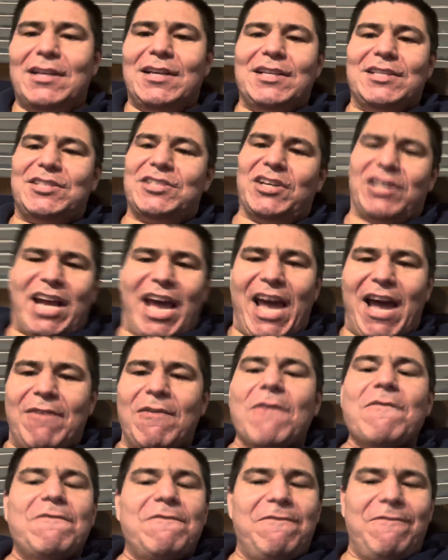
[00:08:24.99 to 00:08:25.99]
is gonna have
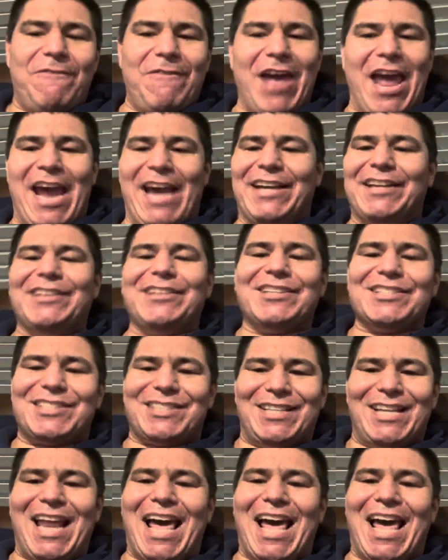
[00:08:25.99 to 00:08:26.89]
a van in his